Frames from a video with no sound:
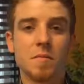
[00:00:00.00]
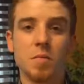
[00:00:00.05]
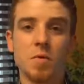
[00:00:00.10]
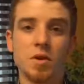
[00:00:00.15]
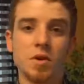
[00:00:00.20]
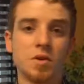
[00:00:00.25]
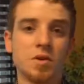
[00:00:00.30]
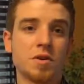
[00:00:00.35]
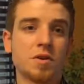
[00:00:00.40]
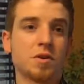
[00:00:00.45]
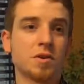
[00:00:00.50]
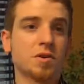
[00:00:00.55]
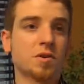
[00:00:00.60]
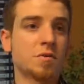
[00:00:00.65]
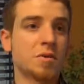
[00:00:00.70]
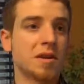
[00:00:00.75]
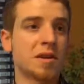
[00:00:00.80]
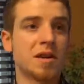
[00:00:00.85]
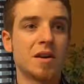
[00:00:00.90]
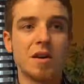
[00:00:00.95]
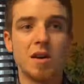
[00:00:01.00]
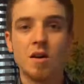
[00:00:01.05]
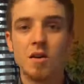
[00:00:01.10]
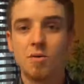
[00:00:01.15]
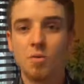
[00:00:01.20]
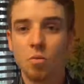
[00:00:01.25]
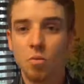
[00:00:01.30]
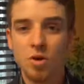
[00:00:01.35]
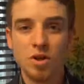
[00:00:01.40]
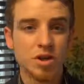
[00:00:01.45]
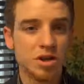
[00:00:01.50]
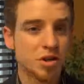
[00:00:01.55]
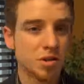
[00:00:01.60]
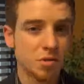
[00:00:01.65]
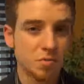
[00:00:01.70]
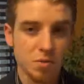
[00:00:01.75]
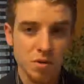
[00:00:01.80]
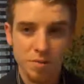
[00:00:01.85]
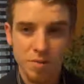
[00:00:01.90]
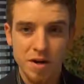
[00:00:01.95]
Whether you're doing a
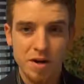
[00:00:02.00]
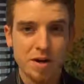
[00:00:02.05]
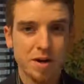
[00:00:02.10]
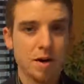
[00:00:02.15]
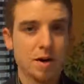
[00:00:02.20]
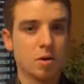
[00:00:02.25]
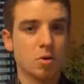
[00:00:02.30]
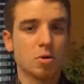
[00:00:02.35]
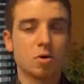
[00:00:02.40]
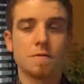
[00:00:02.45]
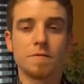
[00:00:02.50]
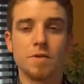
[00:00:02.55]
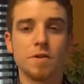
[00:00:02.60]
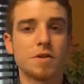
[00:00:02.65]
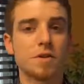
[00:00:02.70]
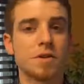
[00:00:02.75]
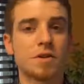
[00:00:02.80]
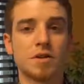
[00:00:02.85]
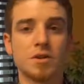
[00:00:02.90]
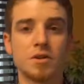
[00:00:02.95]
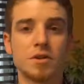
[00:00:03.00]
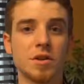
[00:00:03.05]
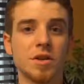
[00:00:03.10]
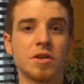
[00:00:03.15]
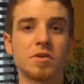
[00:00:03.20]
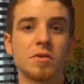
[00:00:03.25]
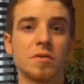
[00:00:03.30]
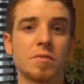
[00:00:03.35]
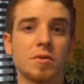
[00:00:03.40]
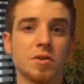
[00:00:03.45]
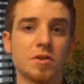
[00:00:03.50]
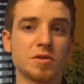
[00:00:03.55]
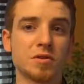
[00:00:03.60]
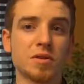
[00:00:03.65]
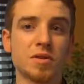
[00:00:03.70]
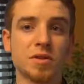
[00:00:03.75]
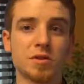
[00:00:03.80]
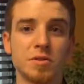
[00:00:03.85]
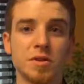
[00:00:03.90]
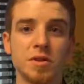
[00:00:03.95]
windshield repair or if you're an attorney doing
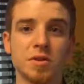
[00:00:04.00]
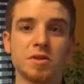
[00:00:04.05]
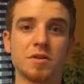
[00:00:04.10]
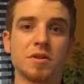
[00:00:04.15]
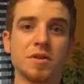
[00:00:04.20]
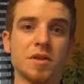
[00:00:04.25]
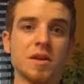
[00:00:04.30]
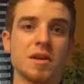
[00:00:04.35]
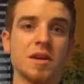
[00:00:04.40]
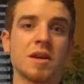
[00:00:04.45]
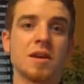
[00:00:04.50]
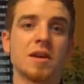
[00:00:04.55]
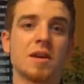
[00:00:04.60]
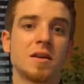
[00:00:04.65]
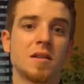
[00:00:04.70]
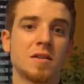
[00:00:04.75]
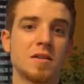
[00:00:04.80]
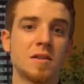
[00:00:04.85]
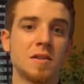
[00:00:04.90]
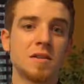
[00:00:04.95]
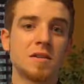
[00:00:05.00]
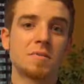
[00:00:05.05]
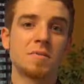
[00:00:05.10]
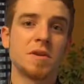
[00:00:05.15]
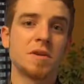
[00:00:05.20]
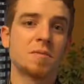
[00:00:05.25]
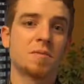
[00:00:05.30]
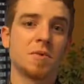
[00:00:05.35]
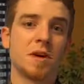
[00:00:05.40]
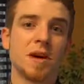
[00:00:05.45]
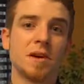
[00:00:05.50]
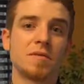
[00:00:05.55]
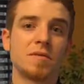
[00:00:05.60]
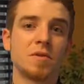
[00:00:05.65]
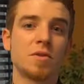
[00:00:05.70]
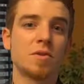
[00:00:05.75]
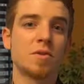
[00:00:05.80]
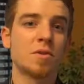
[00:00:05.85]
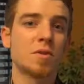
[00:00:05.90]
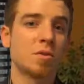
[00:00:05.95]
personal injury attorney, these people
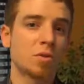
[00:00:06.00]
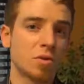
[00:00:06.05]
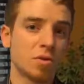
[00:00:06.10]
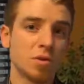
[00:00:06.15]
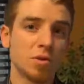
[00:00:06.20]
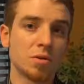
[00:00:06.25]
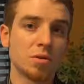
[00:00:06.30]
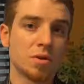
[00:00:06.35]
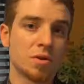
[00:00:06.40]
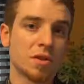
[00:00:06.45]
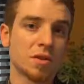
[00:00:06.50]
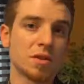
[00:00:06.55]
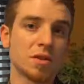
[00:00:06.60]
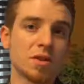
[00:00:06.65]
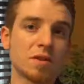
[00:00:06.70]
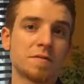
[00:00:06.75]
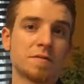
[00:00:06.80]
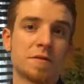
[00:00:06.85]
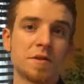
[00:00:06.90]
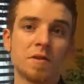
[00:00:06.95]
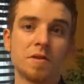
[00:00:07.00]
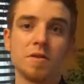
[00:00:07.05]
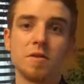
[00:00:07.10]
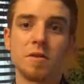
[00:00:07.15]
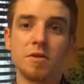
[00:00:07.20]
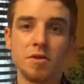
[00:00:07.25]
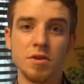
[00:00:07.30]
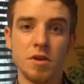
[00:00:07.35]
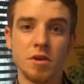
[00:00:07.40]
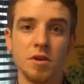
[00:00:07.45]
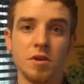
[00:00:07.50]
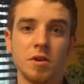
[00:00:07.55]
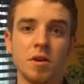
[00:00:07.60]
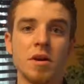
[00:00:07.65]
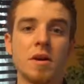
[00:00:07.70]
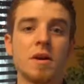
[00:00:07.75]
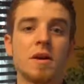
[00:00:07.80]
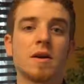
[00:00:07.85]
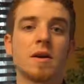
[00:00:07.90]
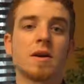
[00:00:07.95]
have no clue, especially if they're
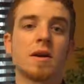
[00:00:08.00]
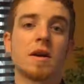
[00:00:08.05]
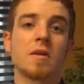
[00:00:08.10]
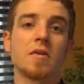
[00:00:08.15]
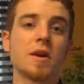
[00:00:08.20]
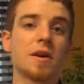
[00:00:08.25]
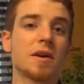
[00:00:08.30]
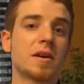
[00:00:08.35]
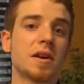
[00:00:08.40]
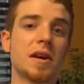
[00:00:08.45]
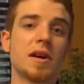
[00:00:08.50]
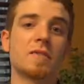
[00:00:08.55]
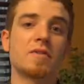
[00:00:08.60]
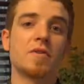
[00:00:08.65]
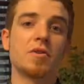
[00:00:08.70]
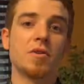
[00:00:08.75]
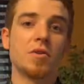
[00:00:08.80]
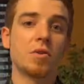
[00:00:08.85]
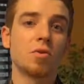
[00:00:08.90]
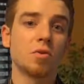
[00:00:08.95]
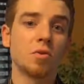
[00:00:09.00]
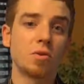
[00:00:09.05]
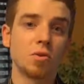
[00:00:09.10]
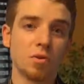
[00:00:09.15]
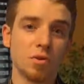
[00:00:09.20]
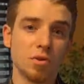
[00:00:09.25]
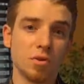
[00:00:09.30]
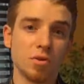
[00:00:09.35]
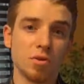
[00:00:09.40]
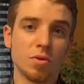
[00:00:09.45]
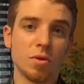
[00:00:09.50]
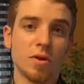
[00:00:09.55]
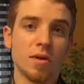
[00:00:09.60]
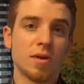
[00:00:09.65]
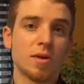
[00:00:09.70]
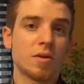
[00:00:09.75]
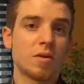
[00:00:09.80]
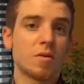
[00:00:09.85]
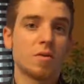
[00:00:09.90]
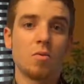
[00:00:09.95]
younger. They're going to have no clue
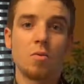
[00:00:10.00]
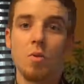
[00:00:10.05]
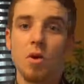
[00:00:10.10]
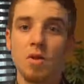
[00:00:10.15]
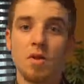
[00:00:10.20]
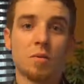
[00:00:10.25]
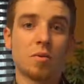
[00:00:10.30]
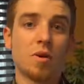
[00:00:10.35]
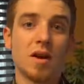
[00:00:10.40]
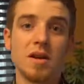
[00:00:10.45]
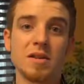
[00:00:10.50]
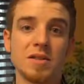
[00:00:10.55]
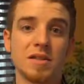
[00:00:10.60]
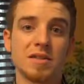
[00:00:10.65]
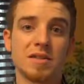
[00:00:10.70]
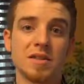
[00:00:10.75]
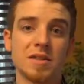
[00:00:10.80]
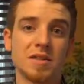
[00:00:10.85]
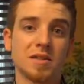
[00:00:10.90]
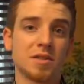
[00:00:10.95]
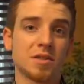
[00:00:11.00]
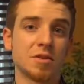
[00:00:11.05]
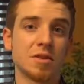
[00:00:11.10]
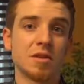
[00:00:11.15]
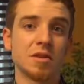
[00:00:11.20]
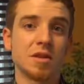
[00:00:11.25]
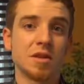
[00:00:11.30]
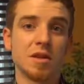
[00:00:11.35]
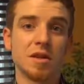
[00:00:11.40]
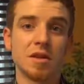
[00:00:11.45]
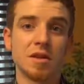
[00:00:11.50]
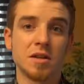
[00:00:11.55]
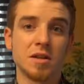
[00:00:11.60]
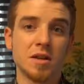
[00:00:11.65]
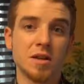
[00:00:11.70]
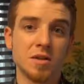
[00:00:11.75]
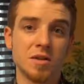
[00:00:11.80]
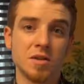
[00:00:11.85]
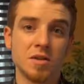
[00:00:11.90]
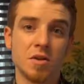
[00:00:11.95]
what the process is. They're
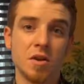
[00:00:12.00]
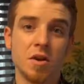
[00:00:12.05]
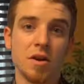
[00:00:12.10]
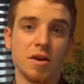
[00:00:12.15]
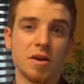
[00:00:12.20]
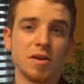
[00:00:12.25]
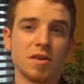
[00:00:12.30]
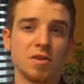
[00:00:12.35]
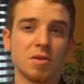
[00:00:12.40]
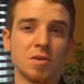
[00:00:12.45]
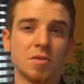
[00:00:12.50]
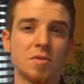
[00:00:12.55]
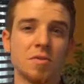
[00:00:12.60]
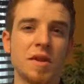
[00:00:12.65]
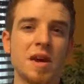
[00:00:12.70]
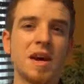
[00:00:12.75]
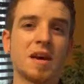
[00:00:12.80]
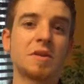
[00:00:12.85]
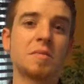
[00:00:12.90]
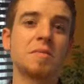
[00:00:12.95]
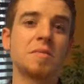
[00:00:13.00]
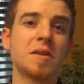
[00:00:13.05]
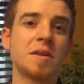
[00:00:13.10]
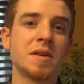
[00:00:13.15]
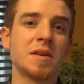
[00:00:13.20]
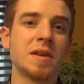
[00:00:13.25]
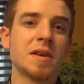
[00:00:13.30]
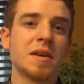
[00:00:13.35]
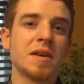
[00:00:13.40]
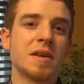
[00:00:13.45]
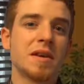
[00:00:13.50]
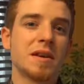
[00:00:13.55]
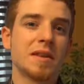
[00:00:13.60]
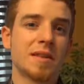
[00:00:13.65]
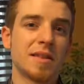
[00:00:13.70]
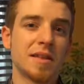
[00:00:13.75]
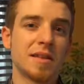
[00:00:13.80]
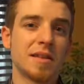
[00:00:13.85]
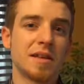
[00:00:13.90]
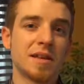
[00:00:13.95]
in the dark, and so that can be
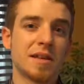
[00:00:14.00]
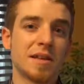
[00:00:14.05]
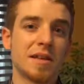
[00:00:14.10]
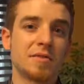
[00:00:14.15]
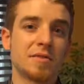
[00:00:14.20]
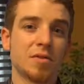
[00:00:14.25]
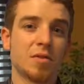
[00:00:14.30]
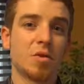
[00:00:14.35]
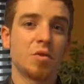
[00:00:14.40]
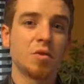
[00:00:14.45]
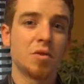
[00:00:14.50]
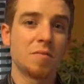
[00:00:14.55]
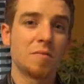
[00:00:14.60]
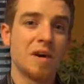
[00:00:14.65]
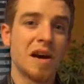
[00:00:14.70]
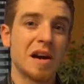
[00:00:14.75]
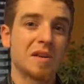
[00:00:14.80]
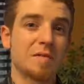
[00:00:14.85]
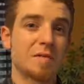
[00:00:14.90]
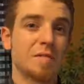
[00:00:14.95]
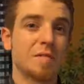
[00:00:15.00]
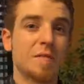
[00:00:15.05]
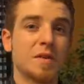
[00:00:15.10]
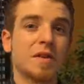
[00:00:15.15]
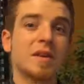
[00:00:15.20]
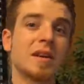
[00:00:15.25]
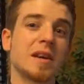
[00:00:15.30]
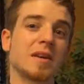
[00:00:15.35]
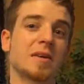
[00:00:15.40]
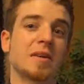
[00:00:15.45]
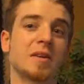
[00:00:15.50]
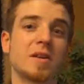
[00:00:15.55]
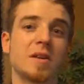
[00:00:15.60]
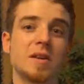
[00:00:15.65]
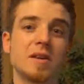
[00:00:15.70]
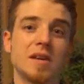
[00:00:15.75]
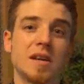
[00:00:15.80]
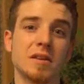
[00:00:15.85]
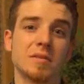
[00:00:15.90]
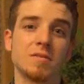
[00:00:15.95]
a thing that can even hold them back from filling out a
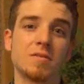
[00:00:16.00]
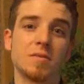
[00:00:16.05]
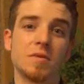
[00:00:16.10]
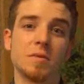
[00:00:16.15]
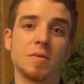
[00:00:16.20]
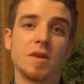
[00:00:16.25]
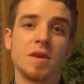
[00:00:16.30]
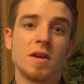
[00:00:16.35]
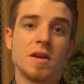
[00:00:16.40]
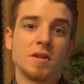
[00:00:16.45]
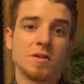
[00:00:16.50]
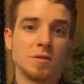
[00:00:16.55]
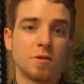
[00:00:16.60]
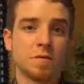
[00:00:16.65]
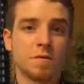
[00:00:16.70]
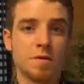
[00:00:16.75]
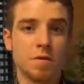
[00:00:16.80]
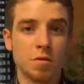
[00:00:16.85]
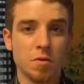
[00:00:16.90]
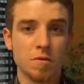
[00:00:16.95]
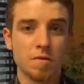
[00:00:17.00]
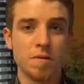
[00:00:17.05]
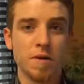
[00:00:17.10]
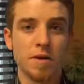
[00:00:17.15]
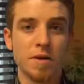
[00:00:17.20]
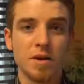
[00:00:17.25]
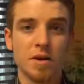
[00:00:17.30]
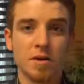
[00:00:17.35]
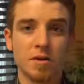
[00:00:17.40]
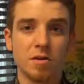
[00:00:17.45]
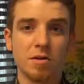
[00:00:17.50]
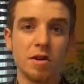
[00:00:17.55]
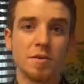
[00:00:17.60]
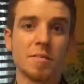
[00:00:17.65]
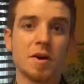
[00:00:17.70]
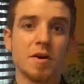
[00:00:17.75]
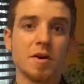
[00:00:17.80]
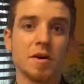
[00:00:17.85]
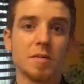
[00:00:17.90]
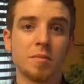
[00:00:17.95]
contact form. So if you were very
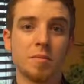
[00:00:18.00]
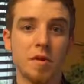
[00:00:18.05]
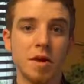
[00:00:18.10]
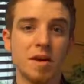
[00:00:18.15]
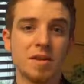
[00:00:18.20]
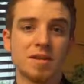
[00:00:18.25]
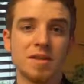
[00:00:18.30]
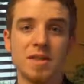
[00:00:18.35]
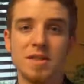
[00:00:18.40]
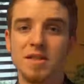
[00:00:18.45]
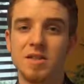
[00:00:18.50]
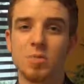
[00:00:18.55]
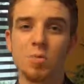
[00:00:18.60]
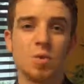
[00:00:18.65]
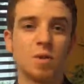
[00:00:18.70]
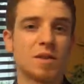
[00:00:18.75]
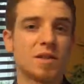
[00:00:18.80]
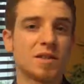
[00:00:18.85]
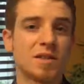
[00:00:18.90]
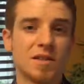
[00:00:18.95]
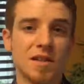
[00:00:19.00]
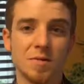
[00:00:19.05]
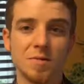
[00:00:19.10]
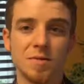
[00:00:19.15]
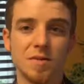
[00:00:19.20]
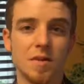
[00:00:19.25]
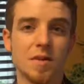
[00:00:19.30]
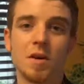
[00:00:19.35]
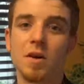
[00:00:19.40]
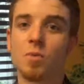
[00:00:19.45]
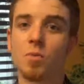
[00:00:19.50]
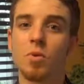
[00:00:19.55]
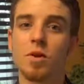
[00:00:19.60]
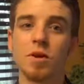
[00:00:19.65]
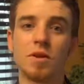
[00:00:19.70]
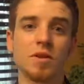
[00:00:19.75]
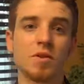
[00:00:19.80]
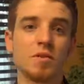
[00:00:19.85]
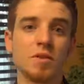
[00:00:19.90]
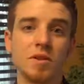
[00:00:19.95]
clear about your process and what the steps are and
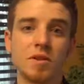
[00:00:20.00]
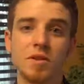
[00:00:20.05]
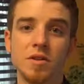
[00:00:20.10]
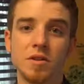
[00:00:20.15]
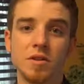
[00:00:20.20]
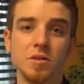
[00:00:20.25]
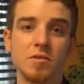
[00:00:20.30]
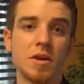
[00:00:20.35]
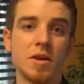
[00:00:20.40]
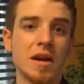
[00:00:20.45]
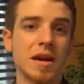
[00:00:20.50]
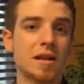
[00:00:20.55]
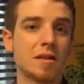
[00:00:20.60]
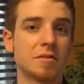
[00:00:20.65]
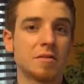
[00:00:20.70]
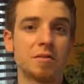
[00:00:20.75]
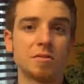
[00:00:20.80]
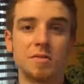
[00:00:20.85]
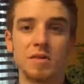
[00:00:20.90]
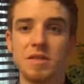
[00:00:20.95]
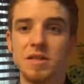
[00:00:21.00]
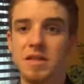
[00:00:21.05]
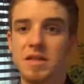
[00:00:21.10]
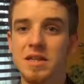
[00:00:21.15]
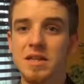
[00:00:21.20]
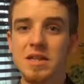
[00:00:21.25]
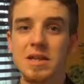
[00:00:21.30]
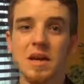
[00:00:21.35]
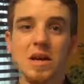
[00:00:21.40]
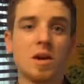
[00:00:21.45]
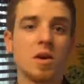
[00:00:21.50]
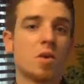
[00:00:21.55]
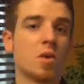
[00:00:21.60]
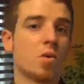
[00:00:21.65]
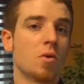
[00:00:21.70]
what you need to do, A through Z